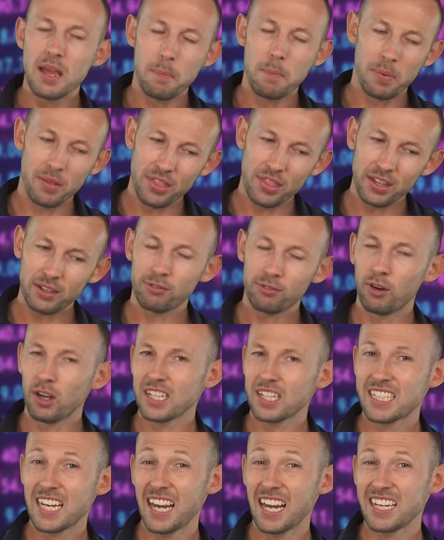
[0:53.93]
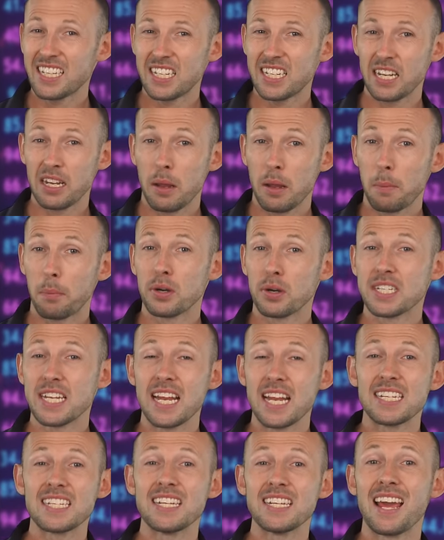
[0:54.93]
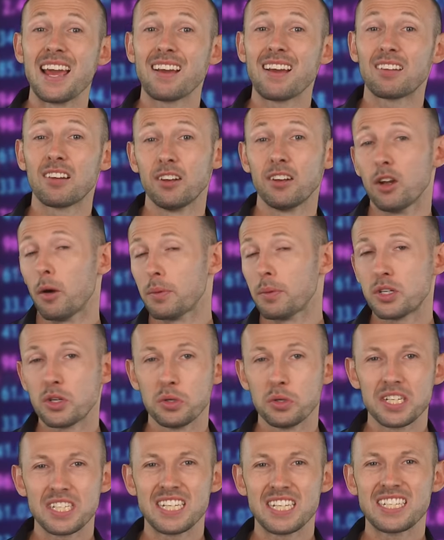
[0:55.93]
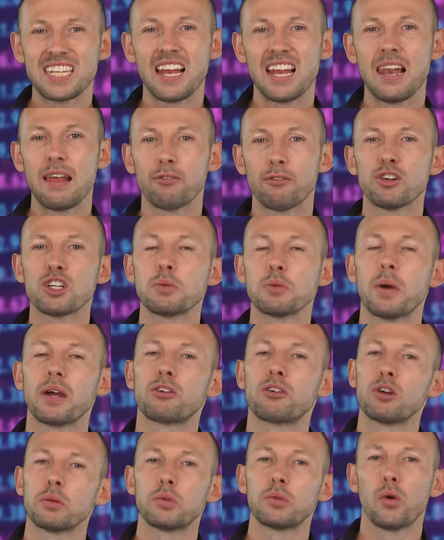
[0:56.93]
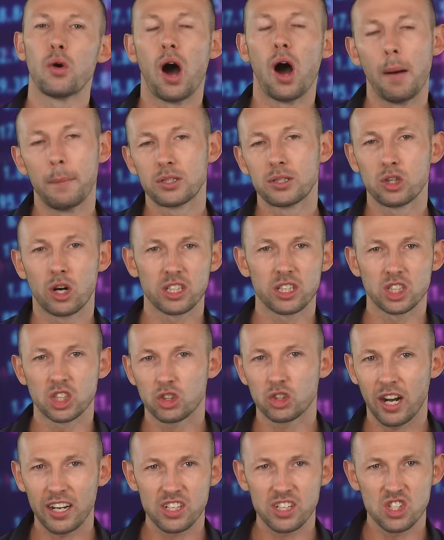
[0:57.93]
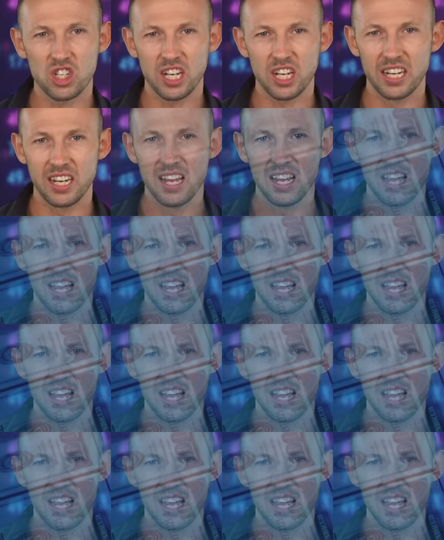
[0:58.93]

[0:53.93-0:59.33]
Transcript: But this volatility presents an excellent opportunity to leverage my crypto arbitrage strategy,